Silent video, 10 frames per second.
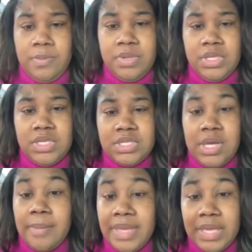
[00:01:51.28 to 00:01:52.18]
Please
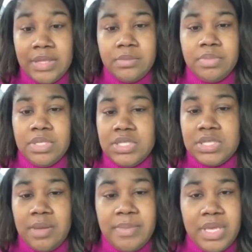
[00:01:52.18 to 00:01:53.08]
come in.
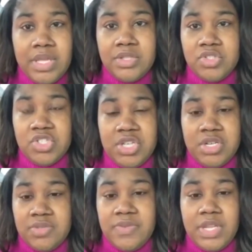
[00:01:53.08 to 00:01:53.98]

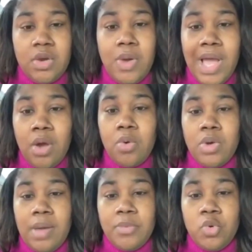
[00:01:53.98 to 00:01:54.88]
Share this video
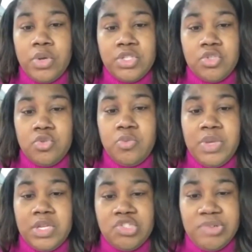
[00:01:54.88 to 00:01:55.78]
out. I'm going to
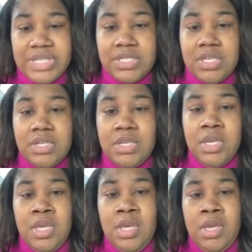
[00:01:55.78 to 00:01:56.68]
be addressing
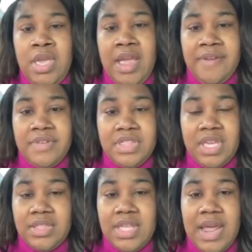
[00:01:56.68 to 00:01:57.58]

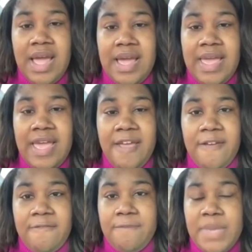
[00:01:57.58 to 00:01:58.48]
everything that I
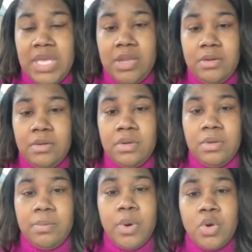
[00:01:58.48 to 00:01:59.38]
have been
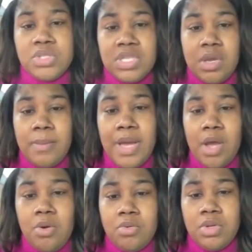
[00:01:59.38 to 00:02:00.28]
posting
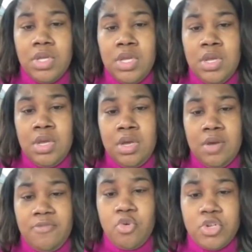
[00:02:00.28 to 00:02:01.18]
about,
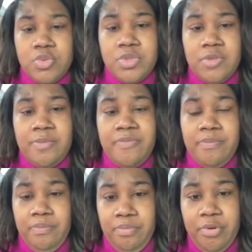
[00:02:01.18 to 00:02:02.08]
of course, with the
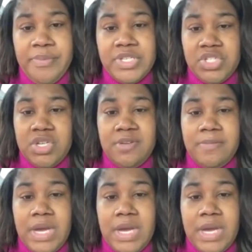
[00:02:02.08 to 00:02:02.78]
permission of